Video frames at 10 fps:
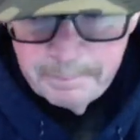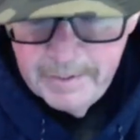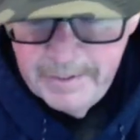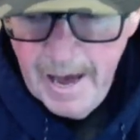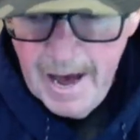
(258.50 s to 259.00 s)

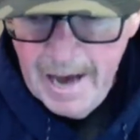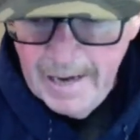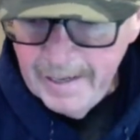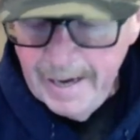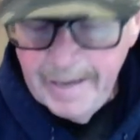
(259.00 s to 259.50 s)
yeah,
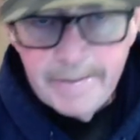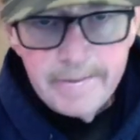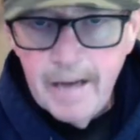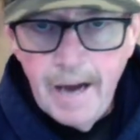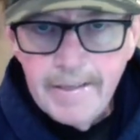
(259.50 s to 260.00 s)
I, I,
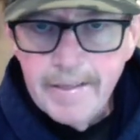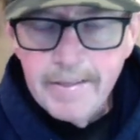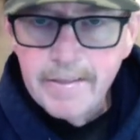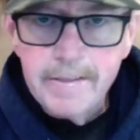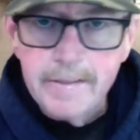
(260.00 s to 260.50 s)
I
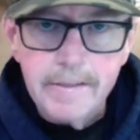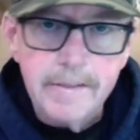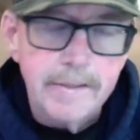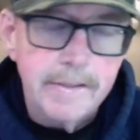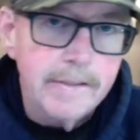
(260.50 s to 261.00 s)
didn't
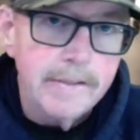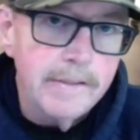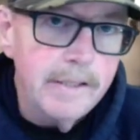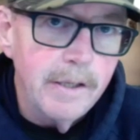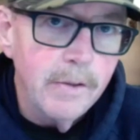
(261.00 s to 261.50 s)

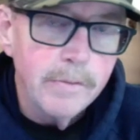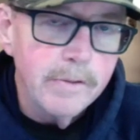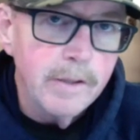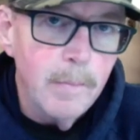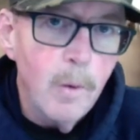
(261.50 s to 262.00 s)

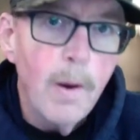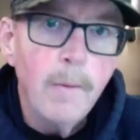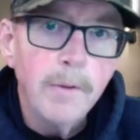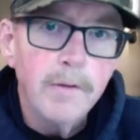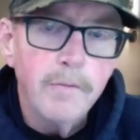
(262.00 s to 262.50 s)
come away
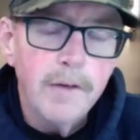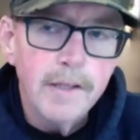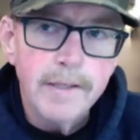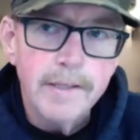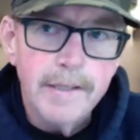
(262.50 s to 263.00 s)
with the
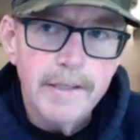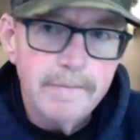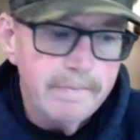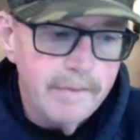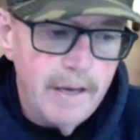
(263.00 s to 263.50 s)
feeling that
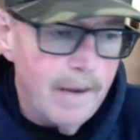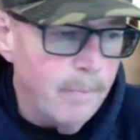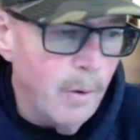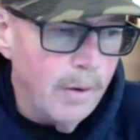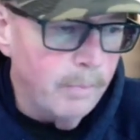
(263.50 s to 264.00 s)

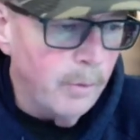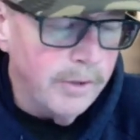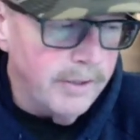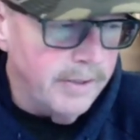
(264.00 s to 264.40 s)
boy, both these